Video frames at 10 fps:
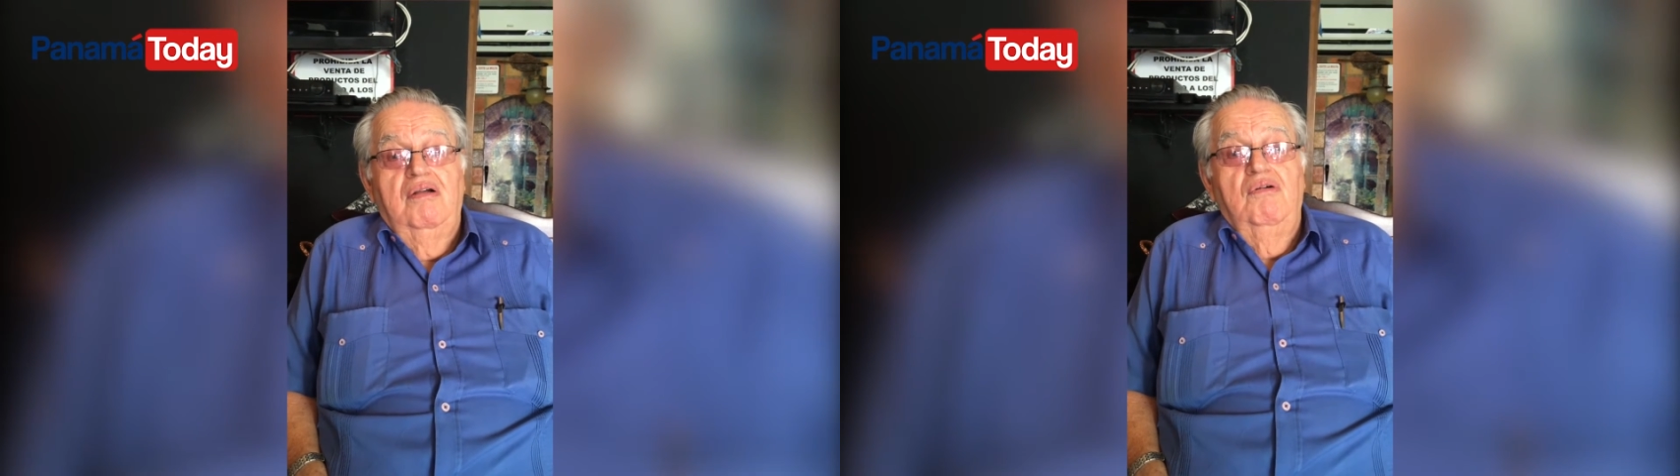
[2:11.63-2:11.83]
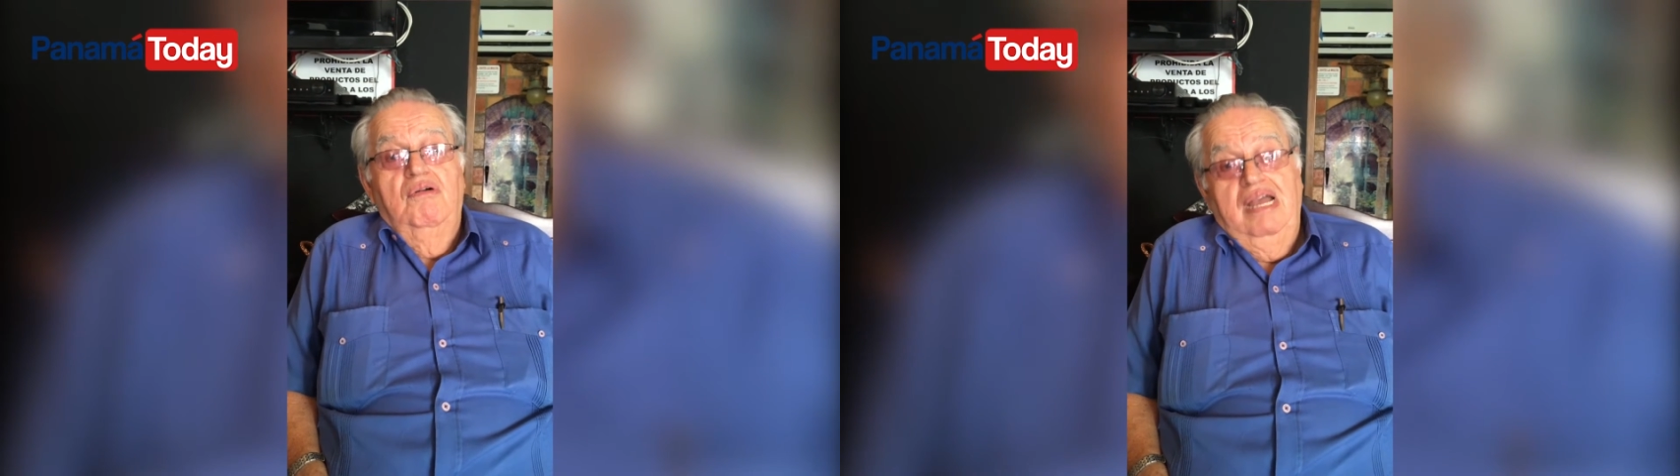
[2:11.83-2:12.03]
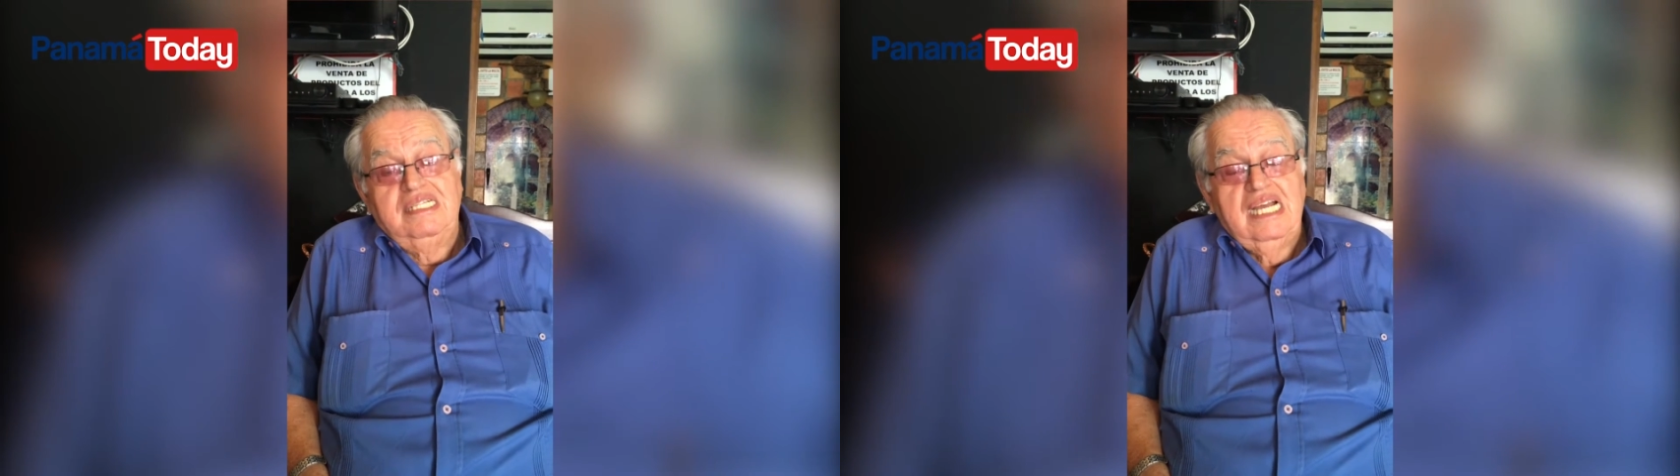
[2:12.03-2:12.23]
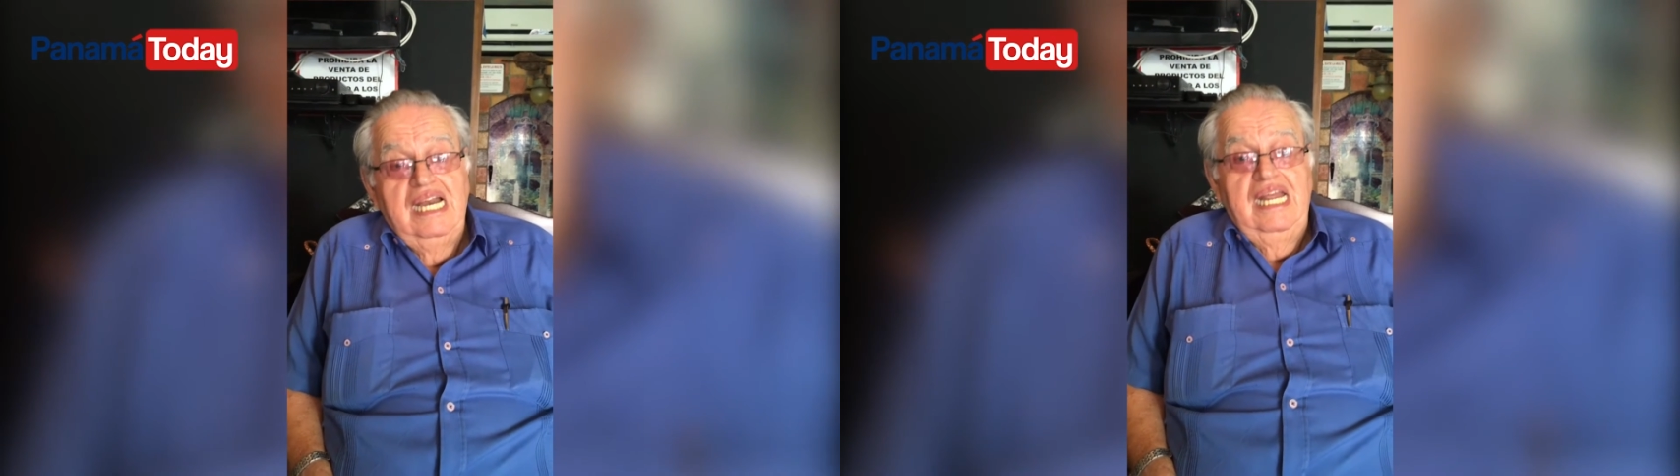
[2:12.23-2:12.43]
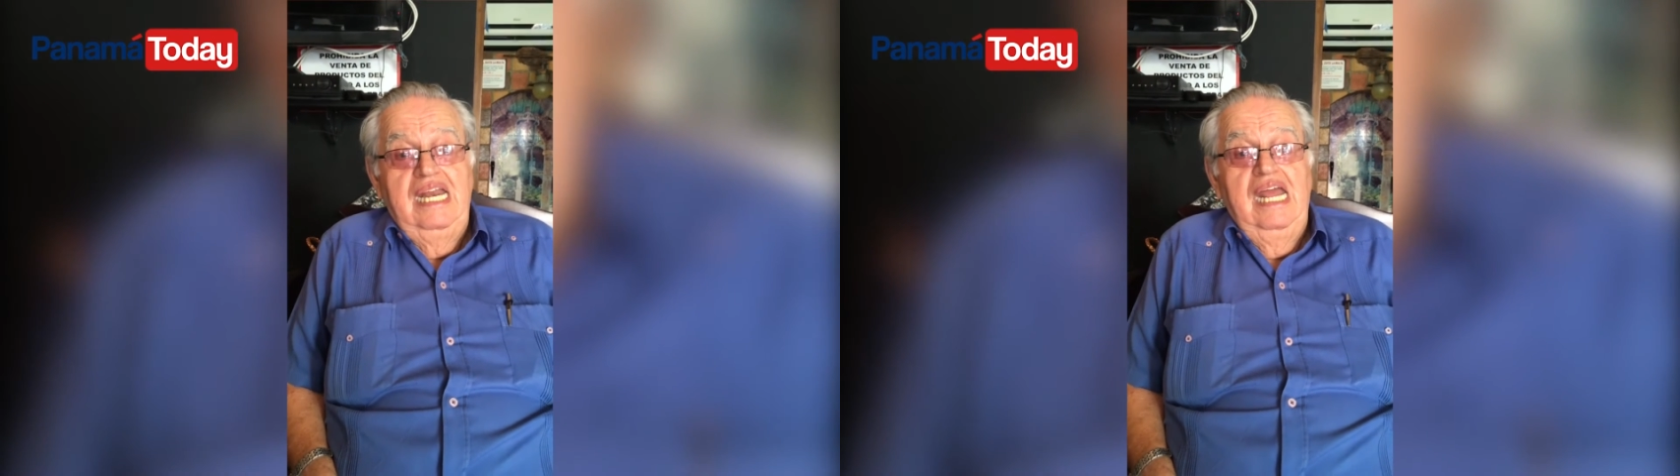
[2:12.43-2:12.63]
I think
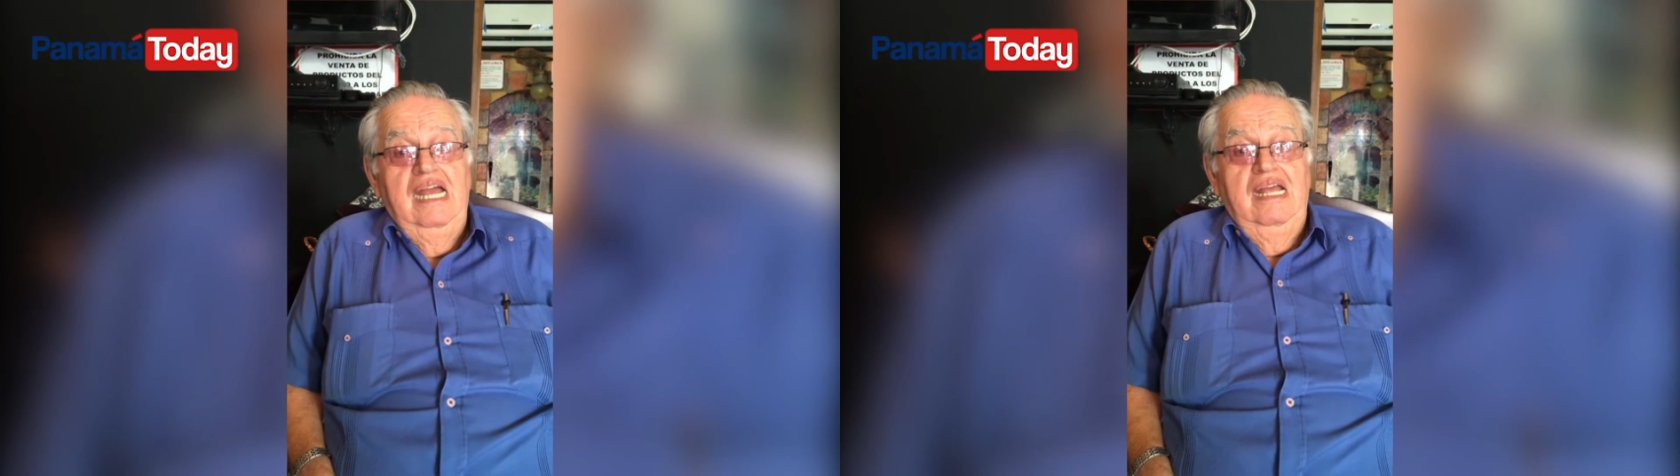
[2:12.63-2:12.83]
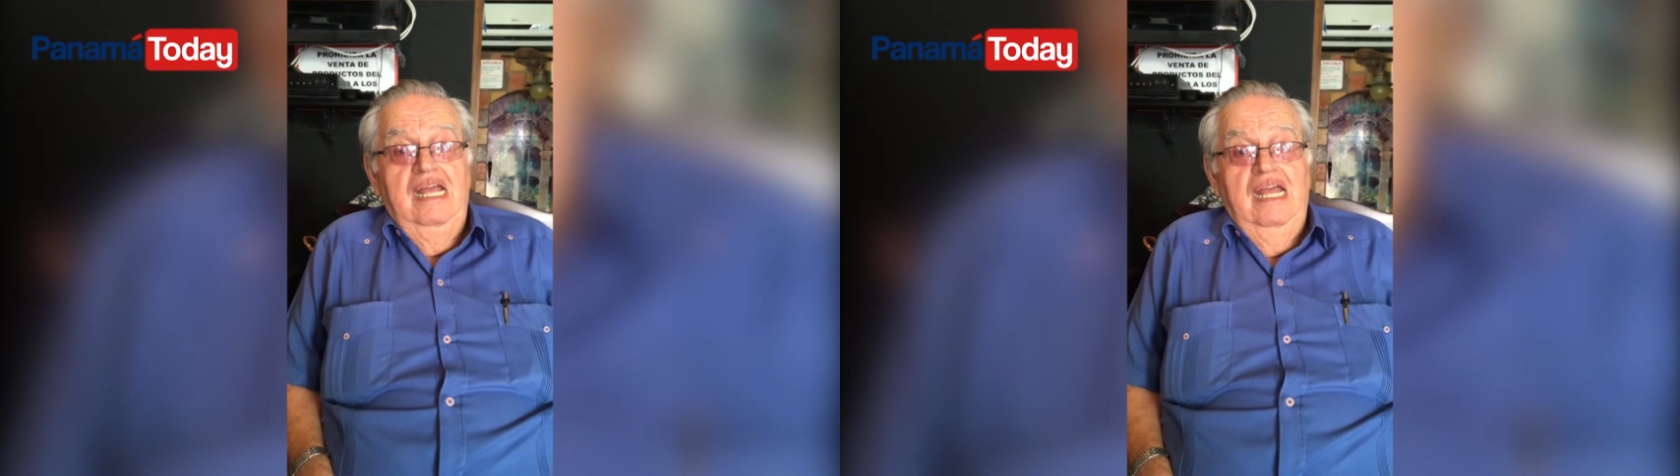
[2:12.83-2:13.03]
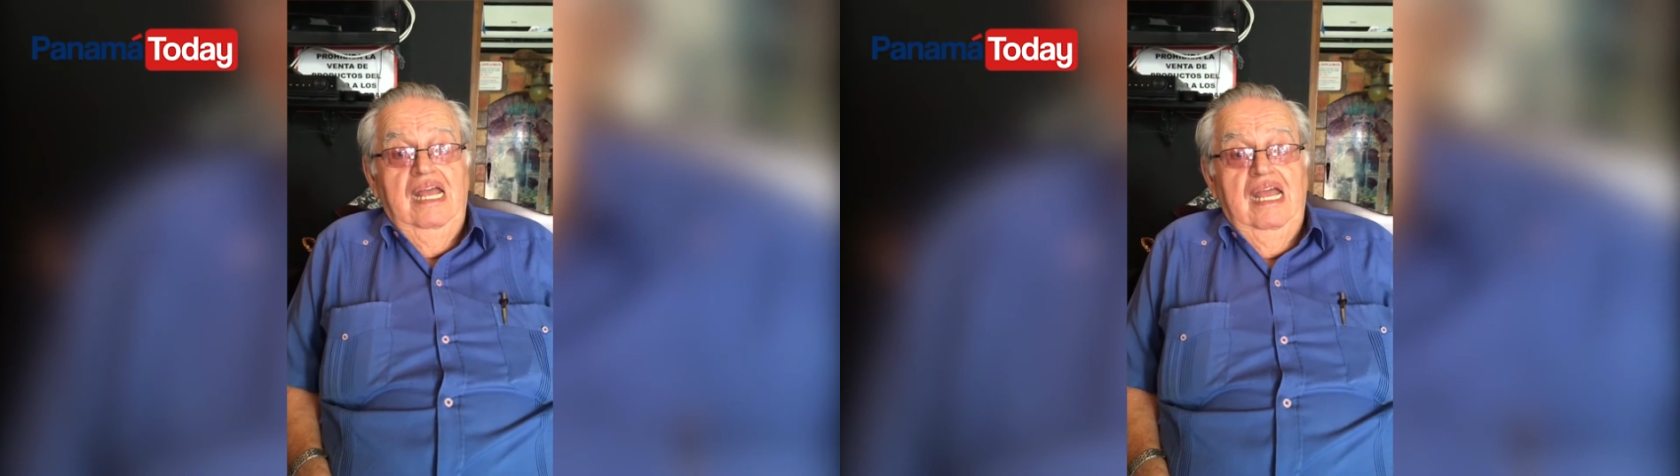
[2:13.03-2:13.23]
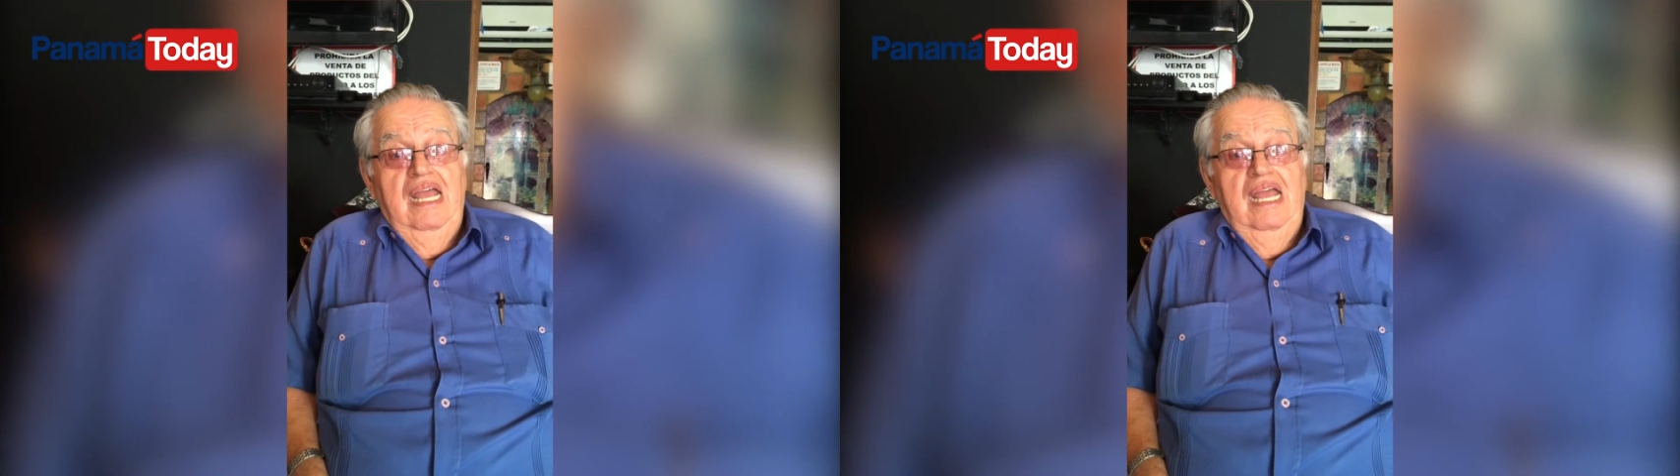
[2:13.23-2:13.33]
that the case of